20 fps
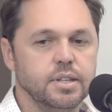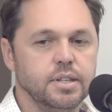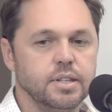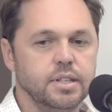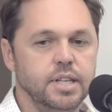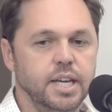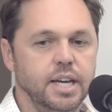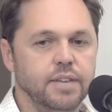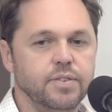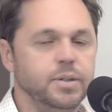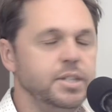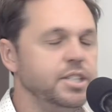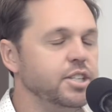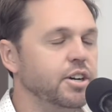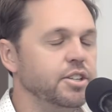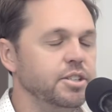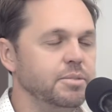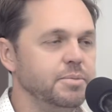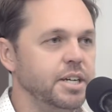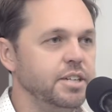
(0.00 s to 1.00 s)
Yeah, if we'd
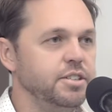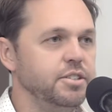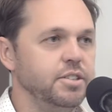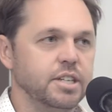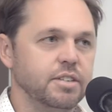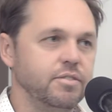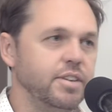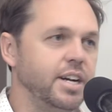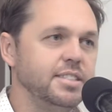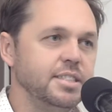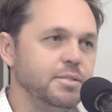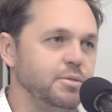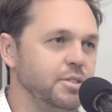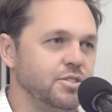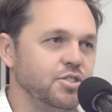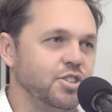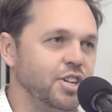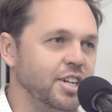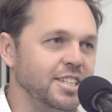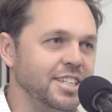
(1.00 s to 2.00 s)
told them they were doing a raise, they would
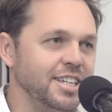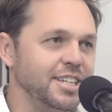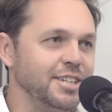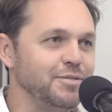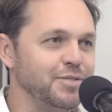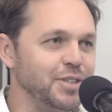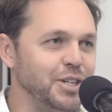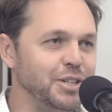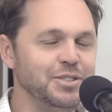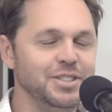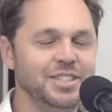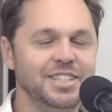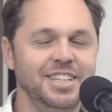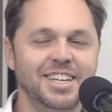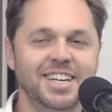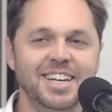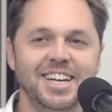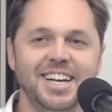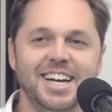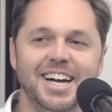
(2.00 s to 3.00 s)
have tried to get involved.
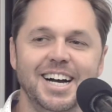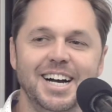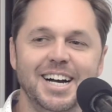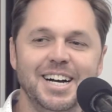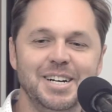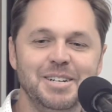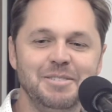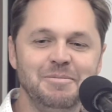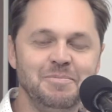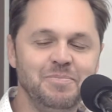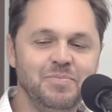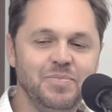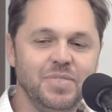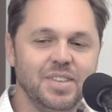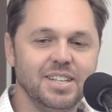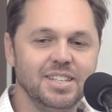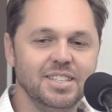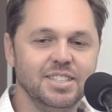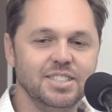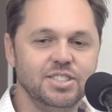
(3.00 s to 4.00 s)

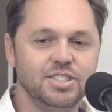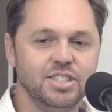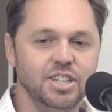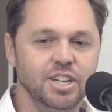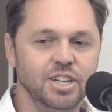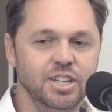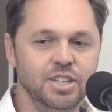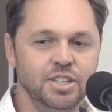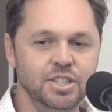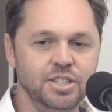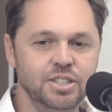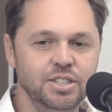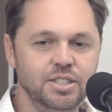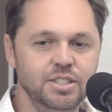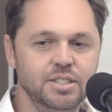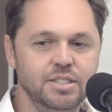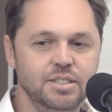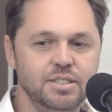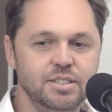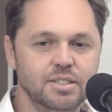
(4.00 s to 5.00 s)

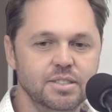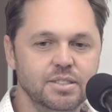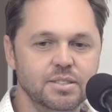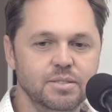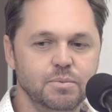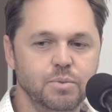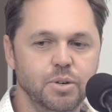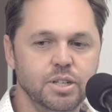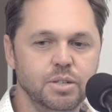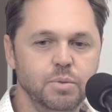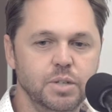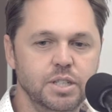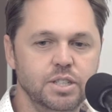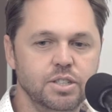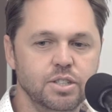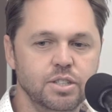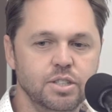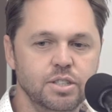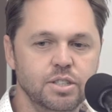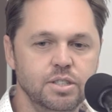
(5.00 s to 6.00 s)
So what did we
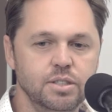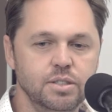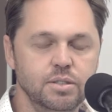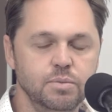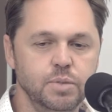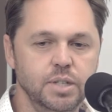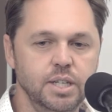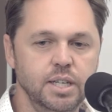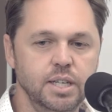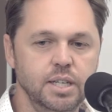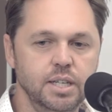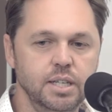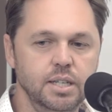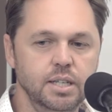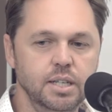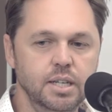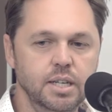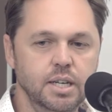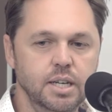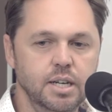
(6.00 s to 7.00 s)
do? We
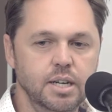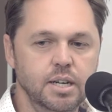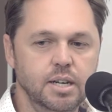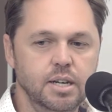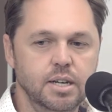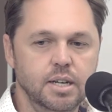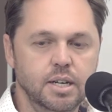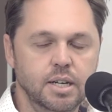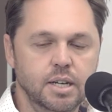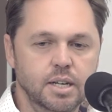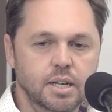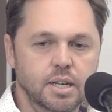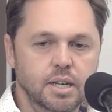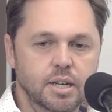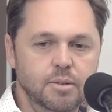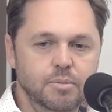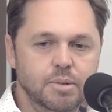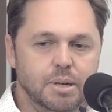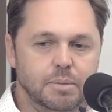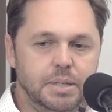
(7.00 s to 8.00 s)

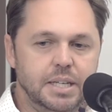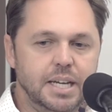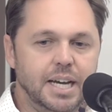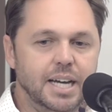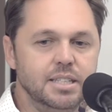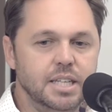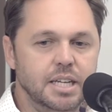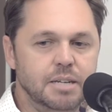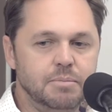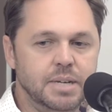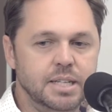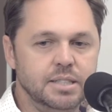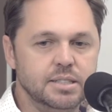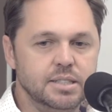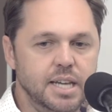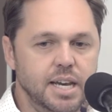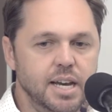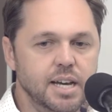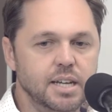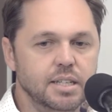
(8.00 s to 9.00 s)
probably 18 months
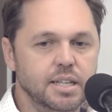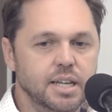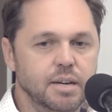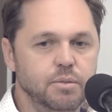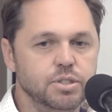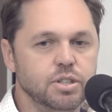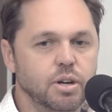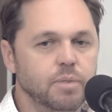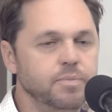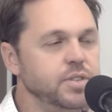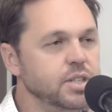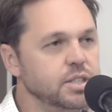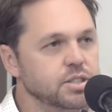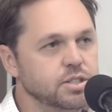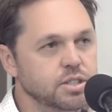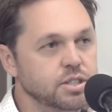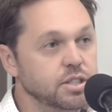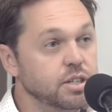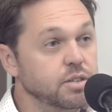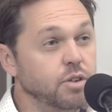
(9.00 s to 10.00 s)
out, that was obvious
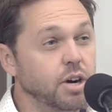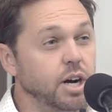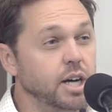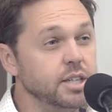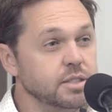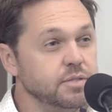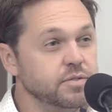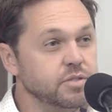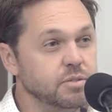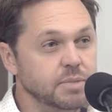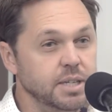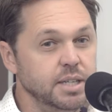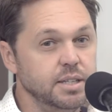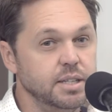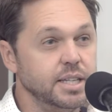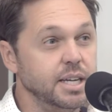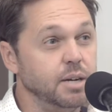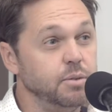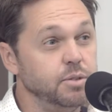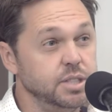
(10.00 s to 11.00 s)
on the horizon for me
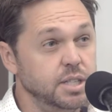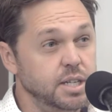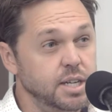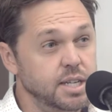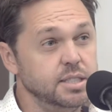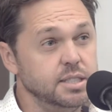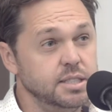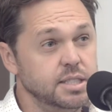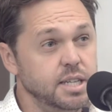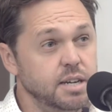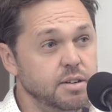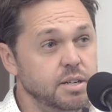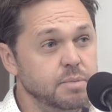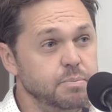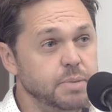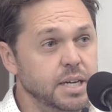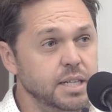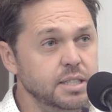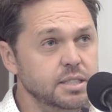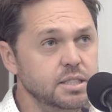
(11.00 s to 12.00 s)
that was a necessary
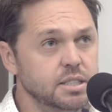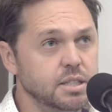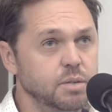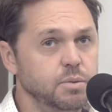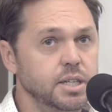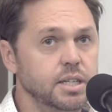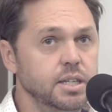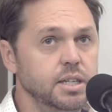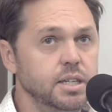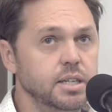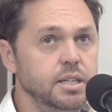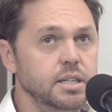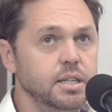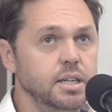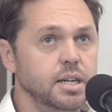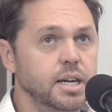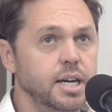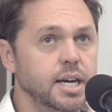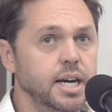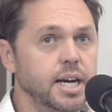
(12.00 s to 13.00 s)
piece. So
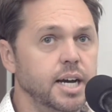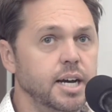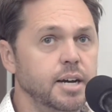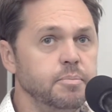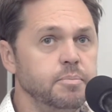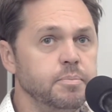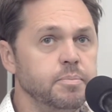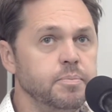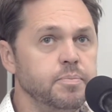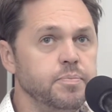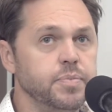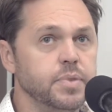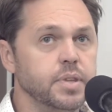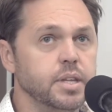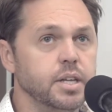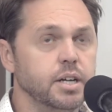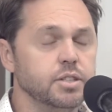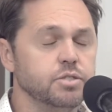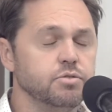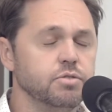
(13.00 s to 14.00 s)
I
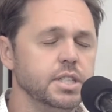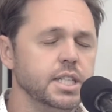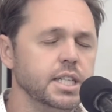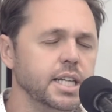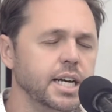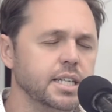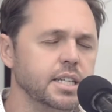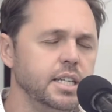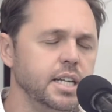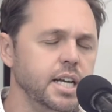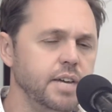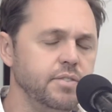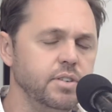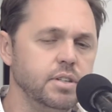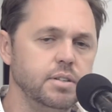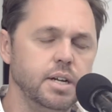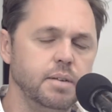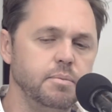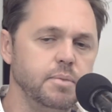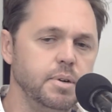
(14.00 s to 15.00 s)
was really lucky to have
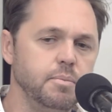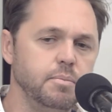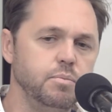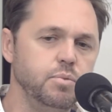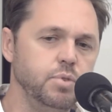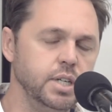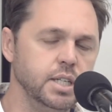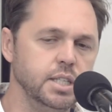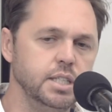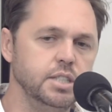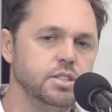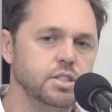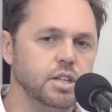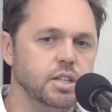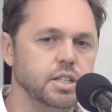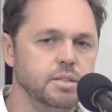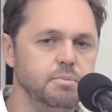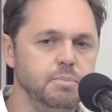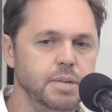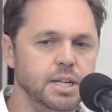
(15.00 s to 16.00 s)
a really
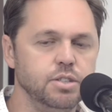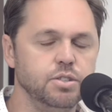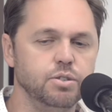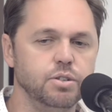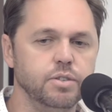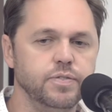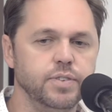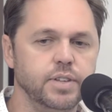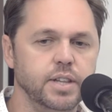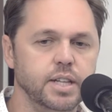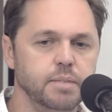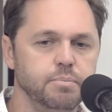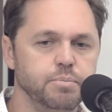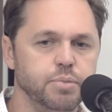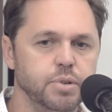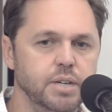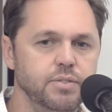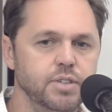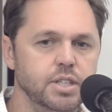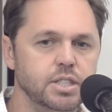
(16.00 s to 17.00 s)
solid mentor for the
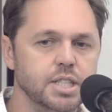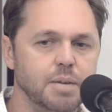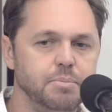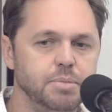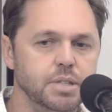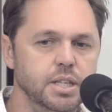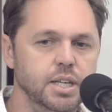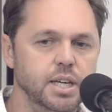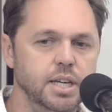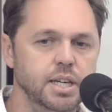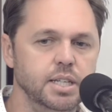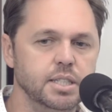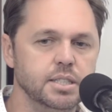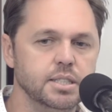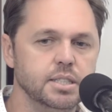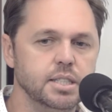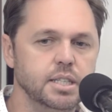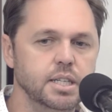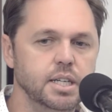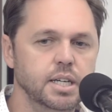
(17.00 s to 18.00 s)
previous couple of
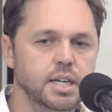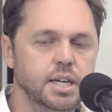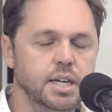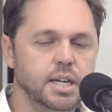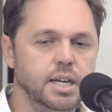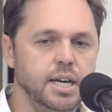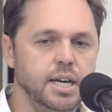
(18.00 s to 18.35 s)
years. And